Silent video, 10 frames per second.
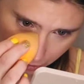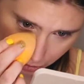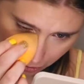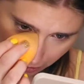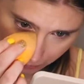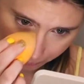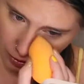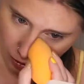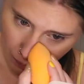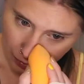sure.
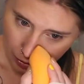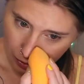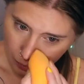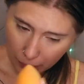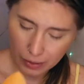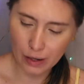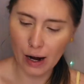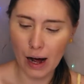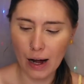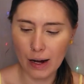So I'm like, you know what,
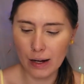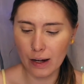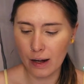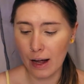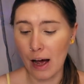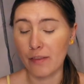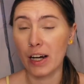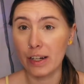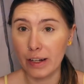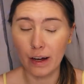I have an
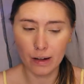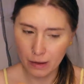idea.